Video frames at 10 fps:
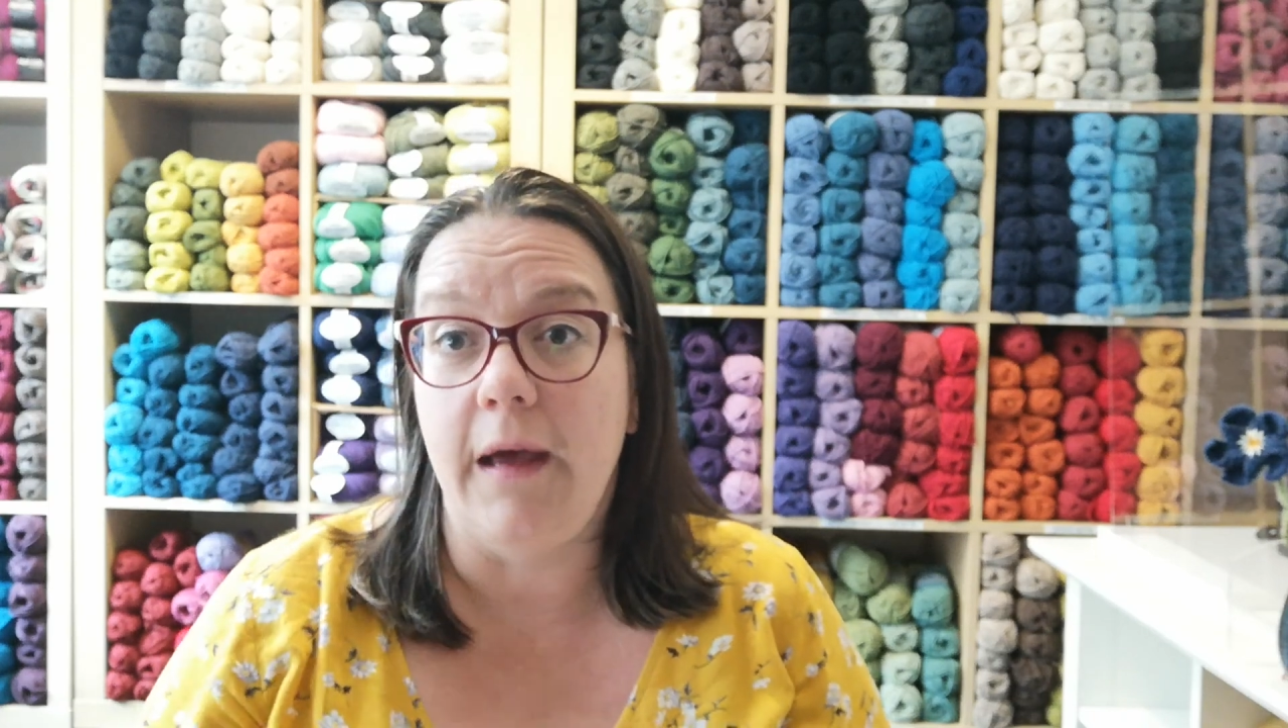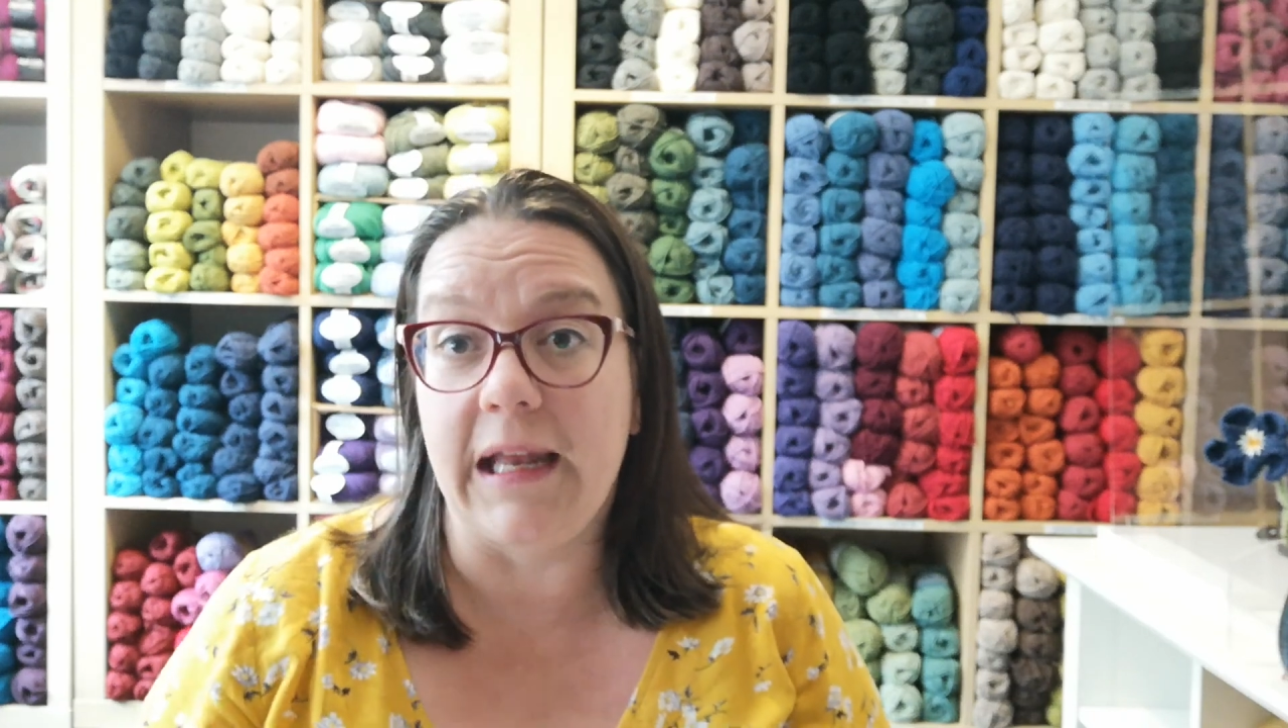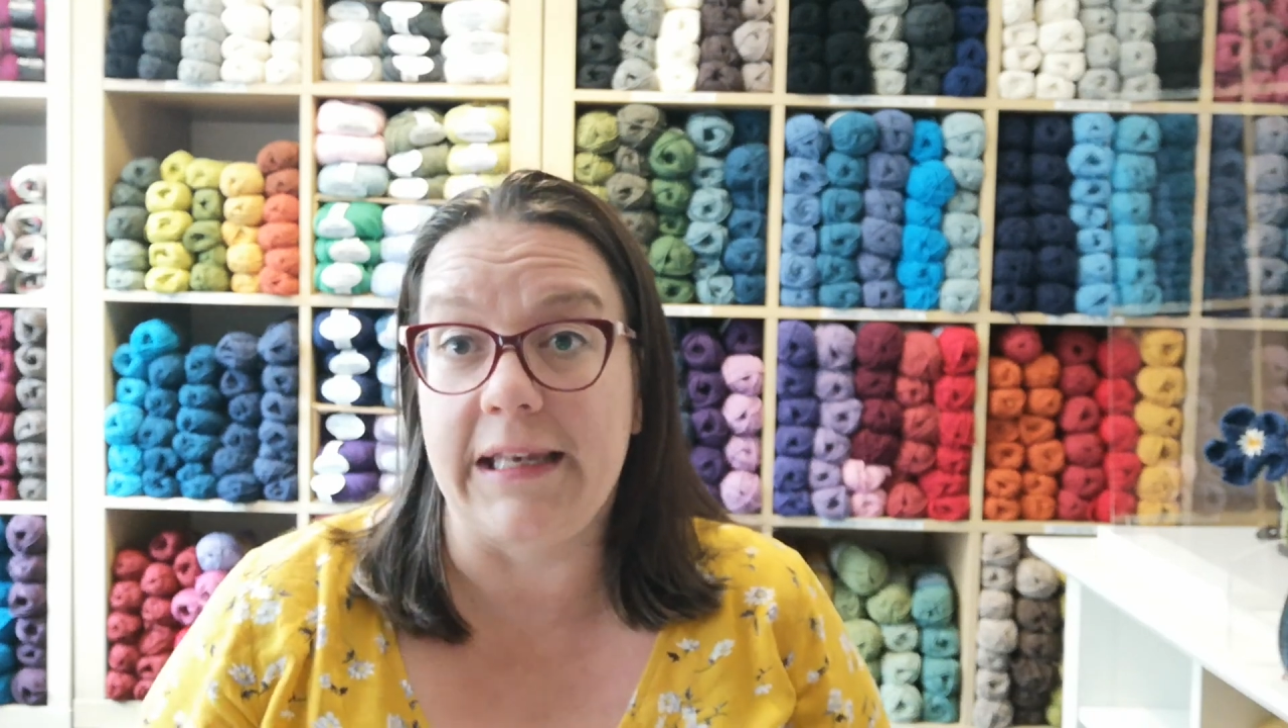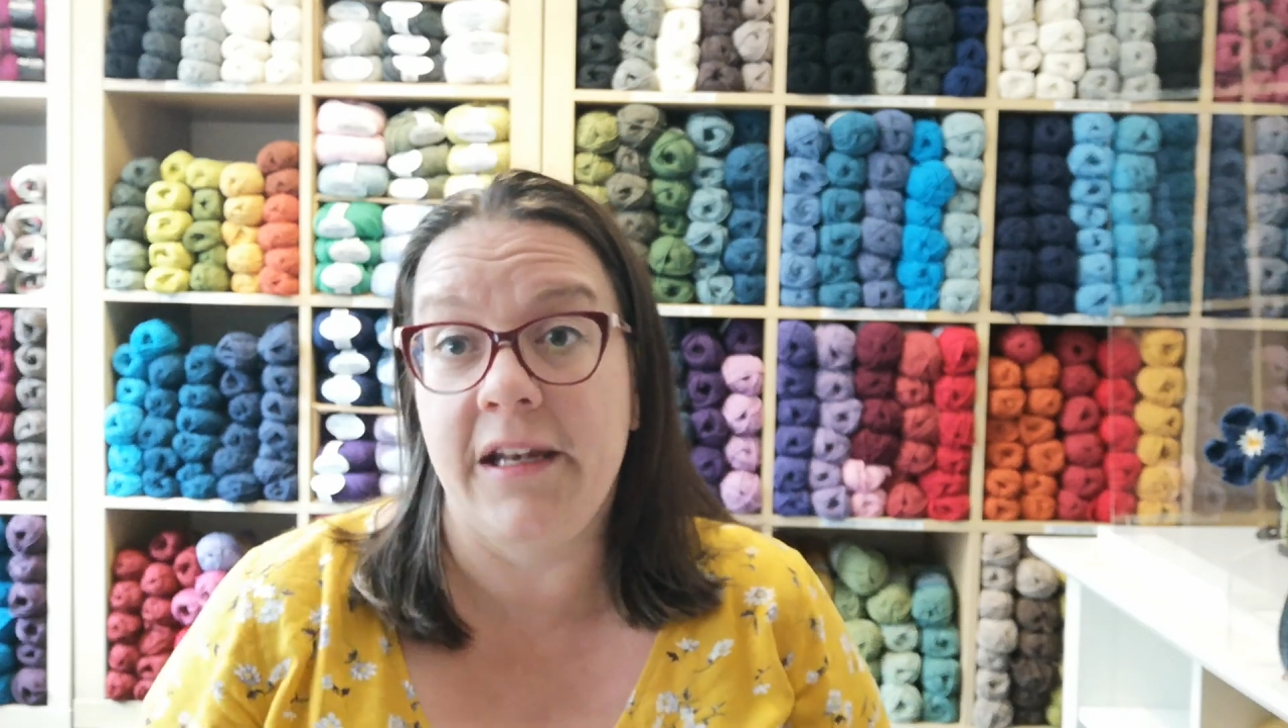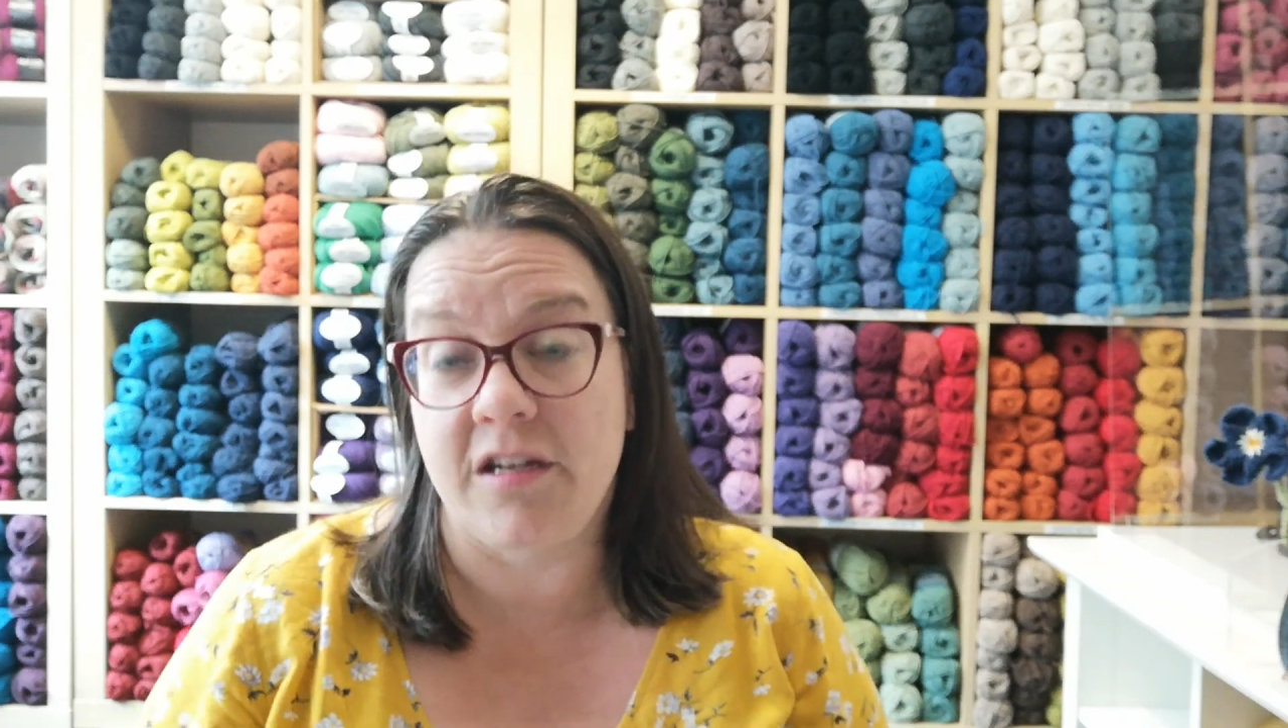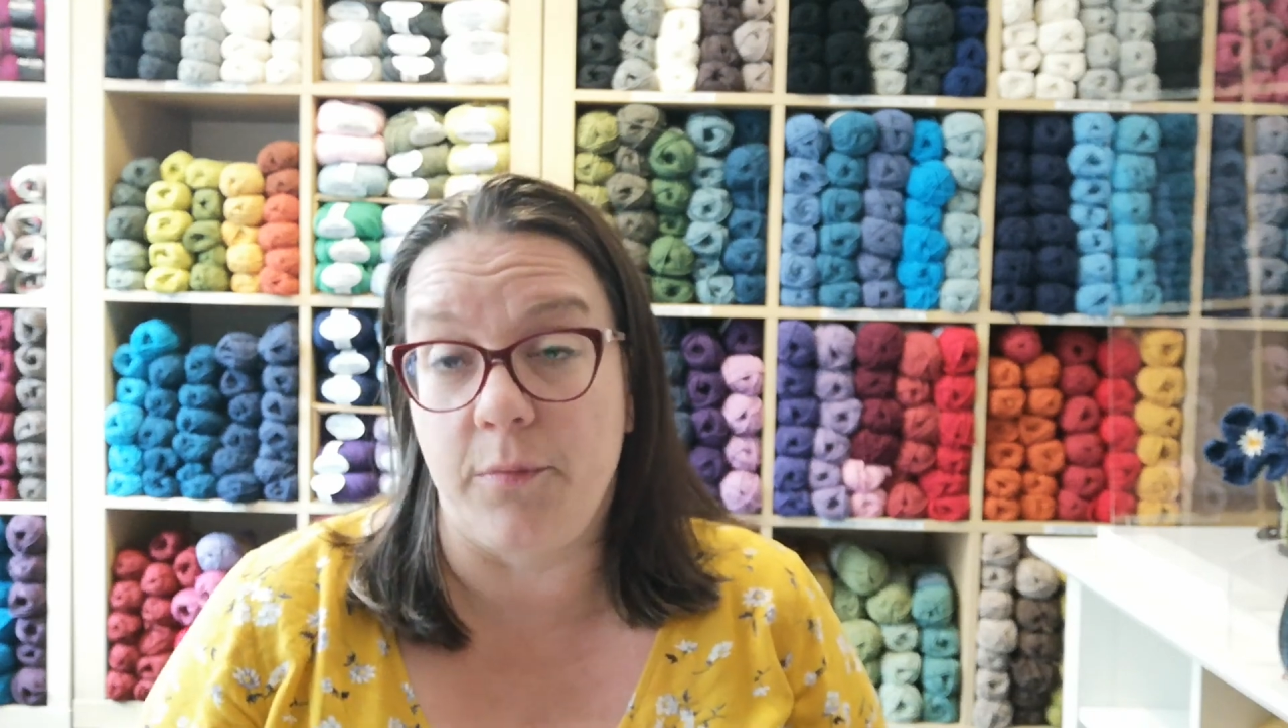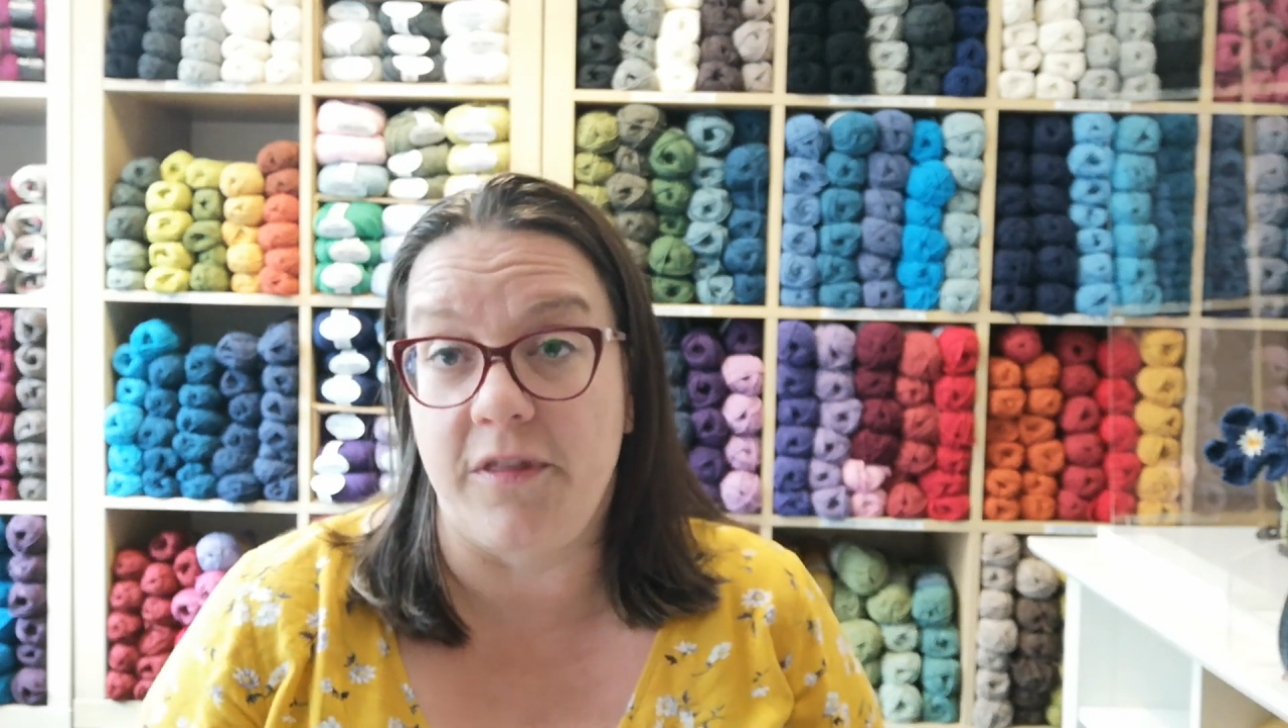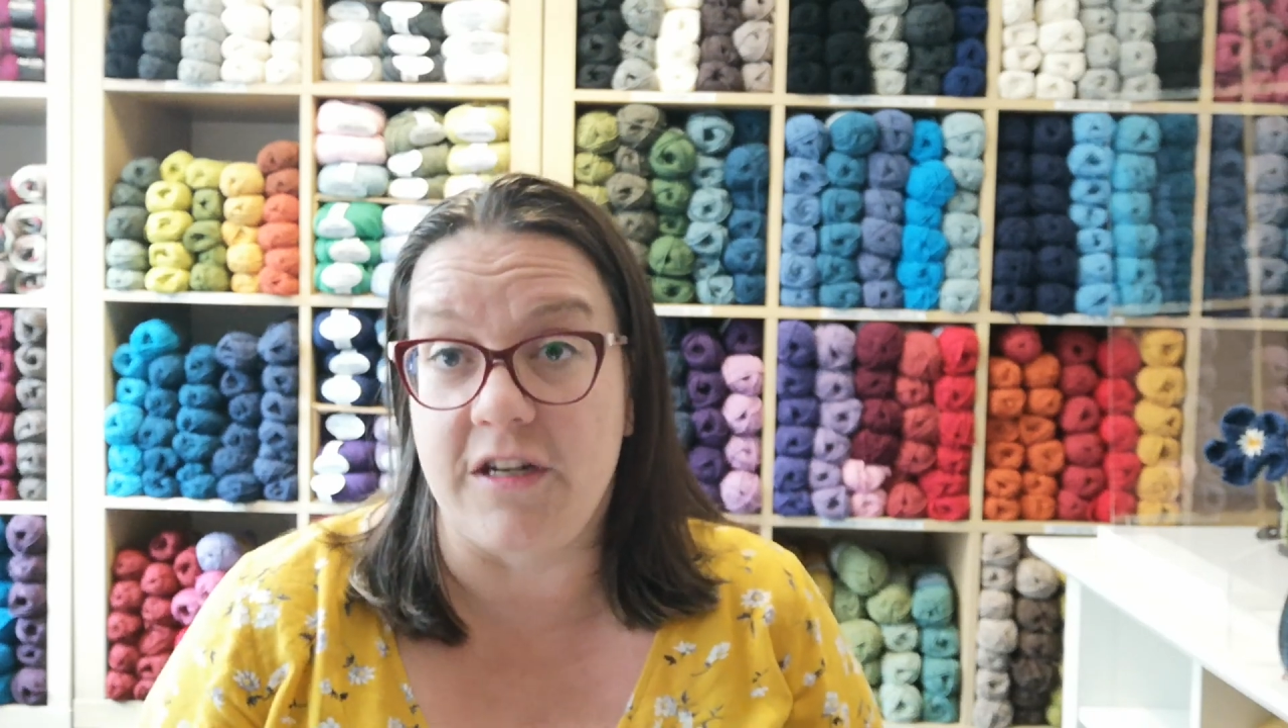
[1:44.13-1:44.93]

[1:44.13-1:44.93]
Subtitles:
it'll knit up with a